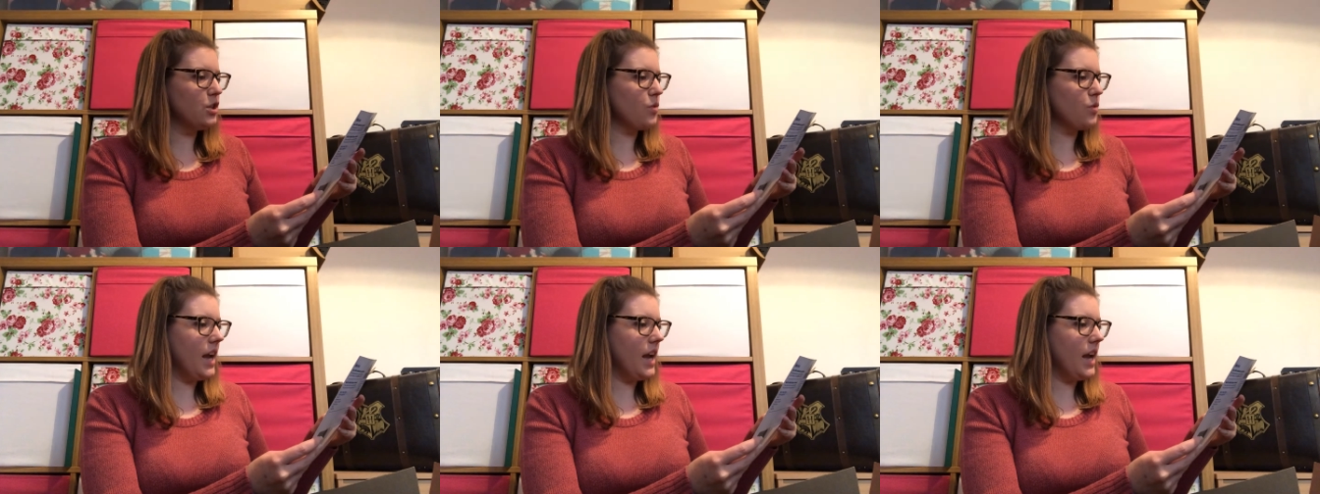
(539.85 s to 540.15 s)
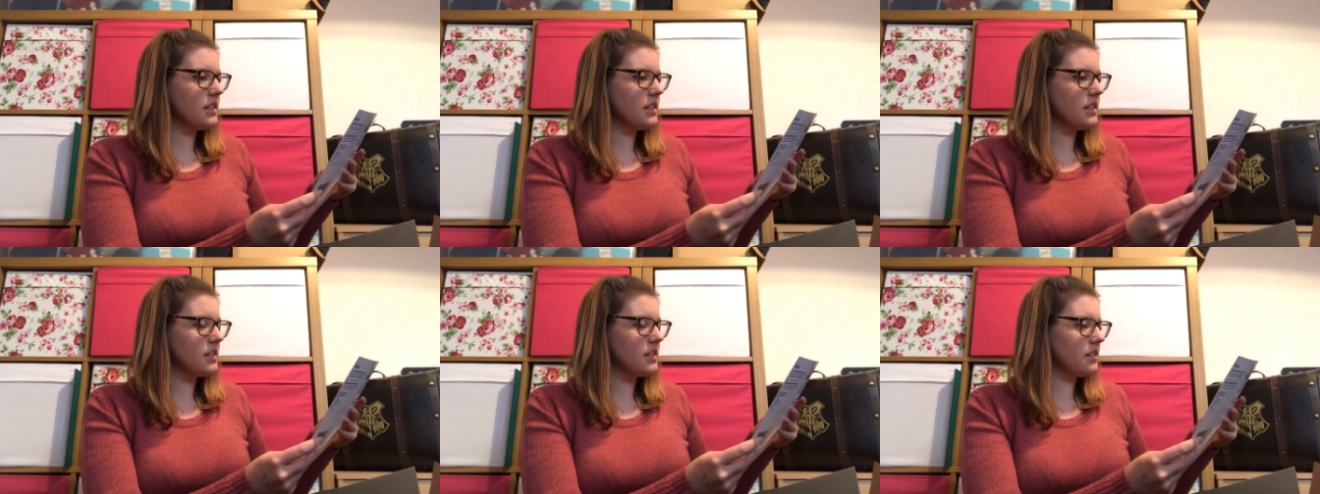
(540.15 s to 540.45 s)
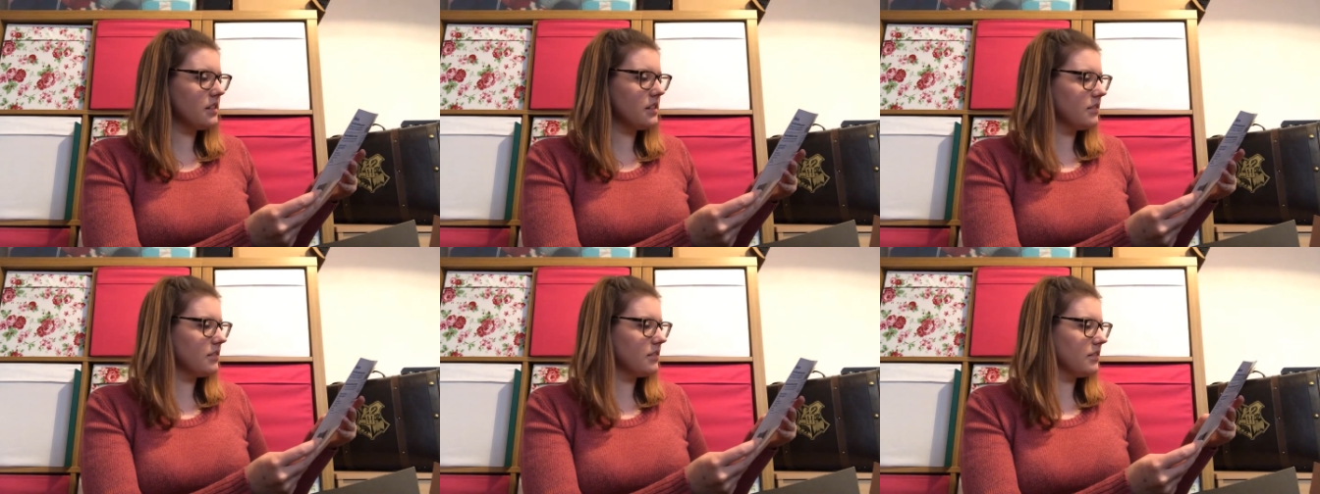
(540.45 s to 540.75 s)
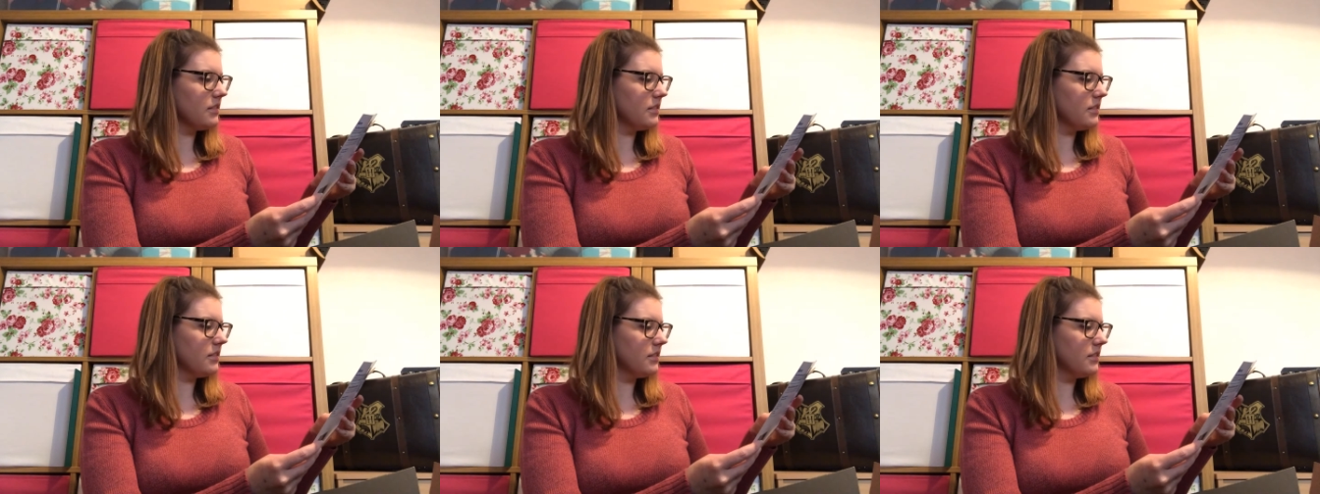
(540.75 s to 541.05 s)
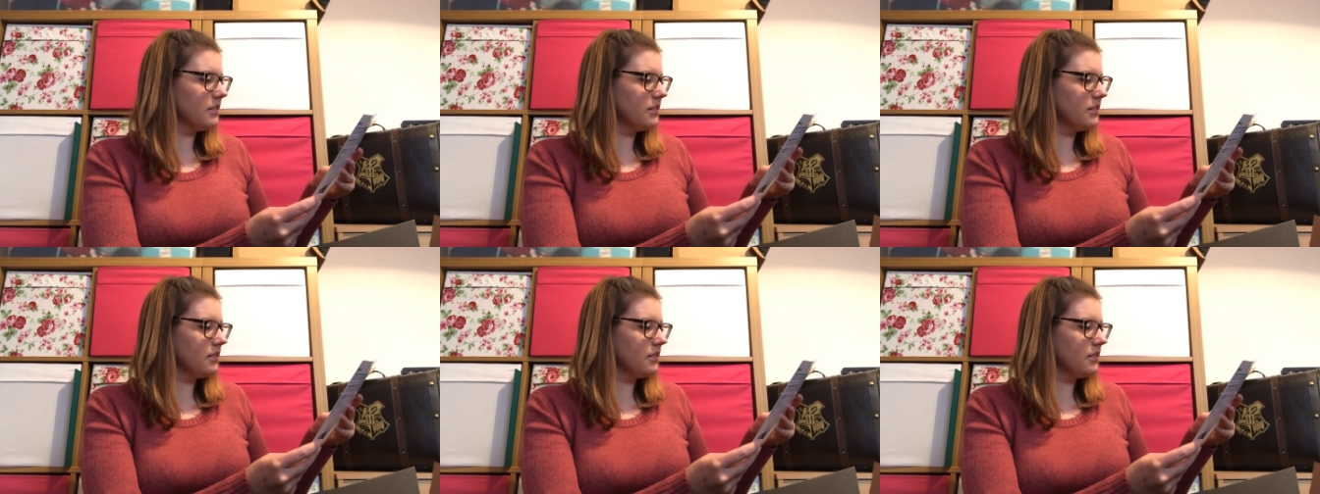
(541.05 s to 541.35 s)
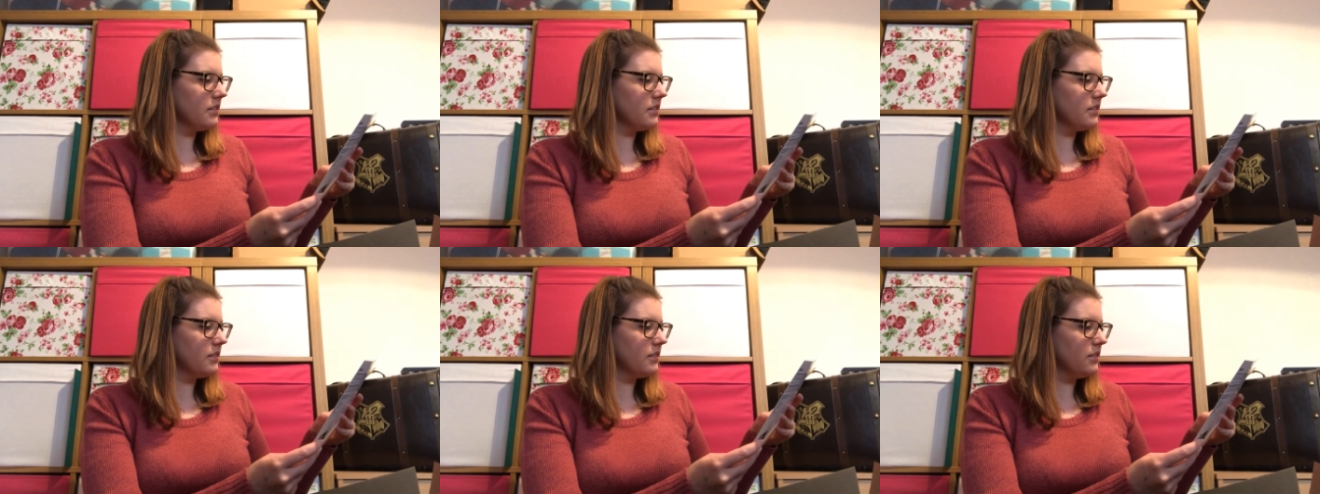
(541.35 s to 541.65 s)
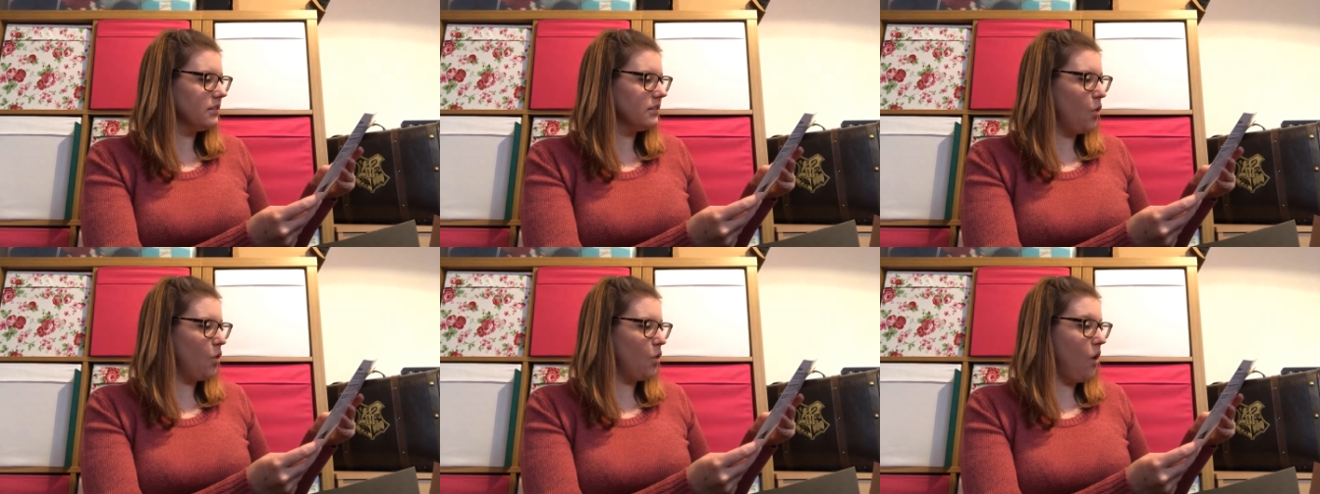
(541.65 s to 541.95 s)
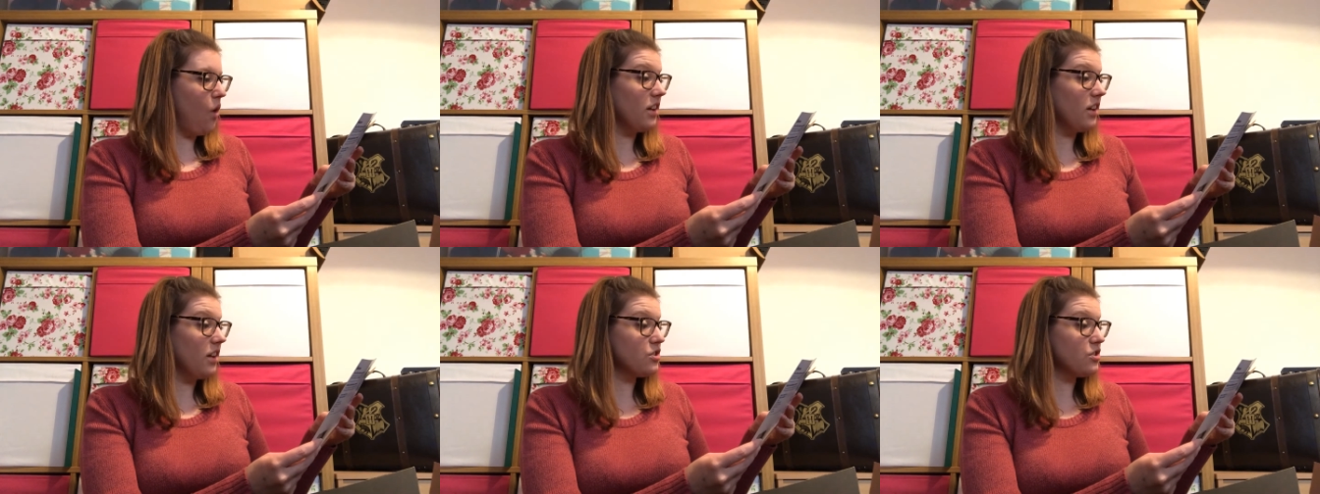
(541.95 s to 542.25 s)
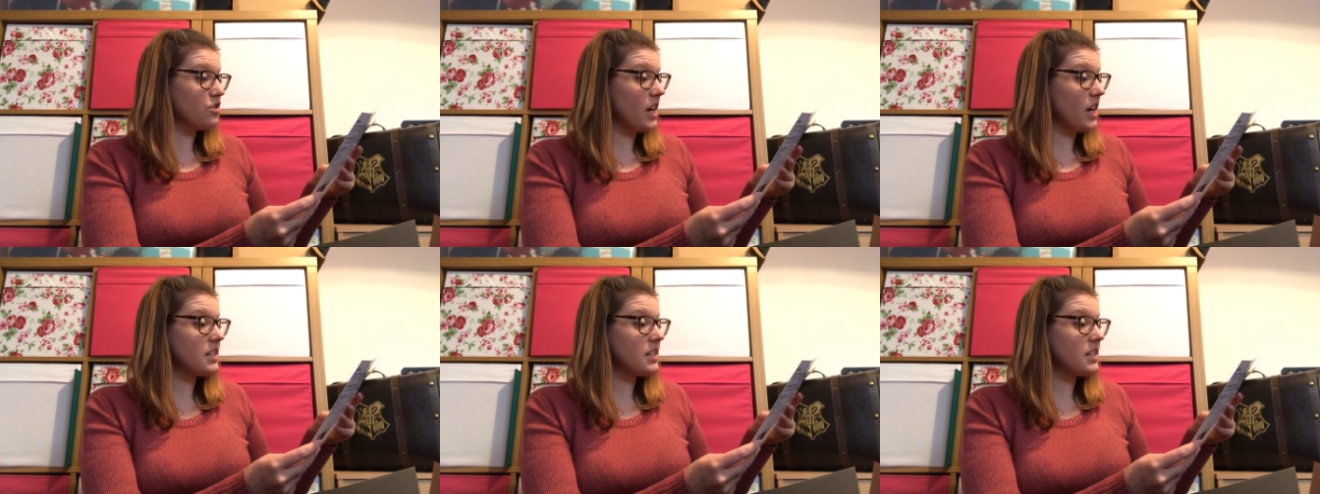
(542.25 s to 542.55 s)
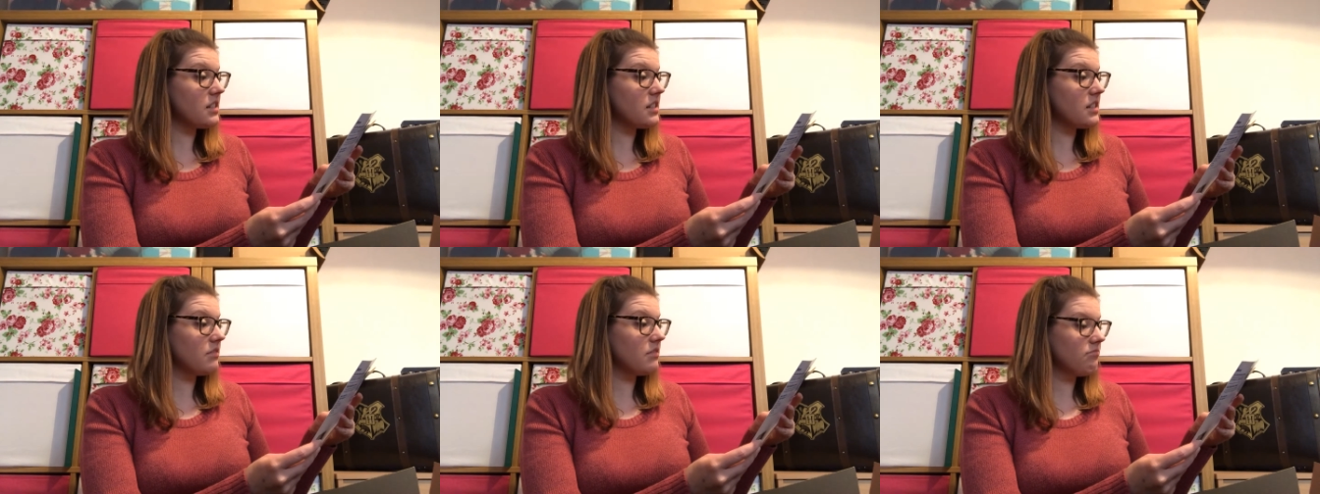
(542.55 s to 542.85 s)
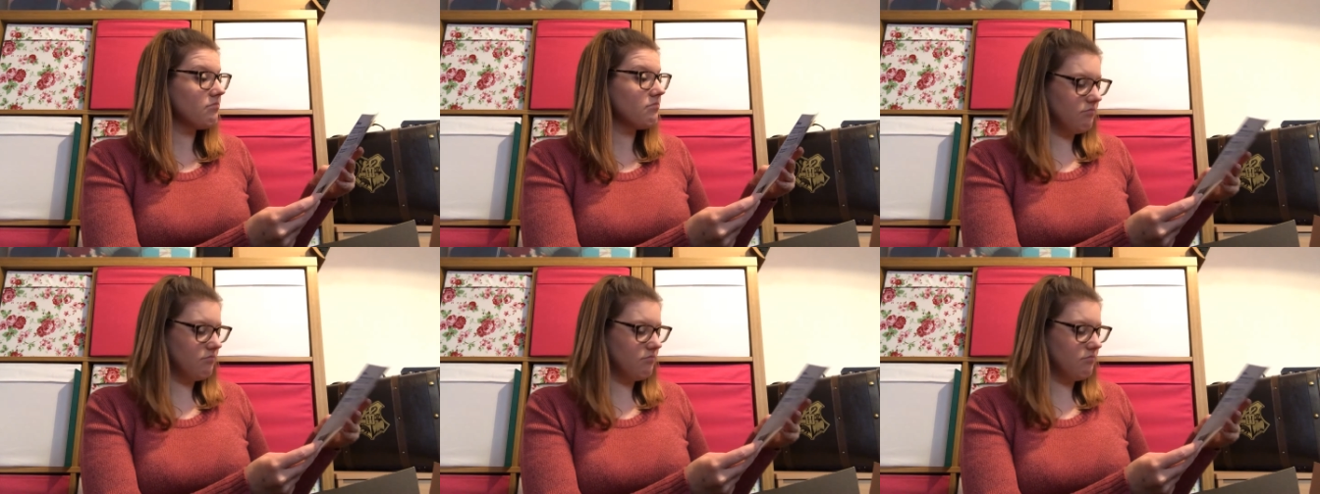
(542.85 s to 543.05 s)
dressed or undressed.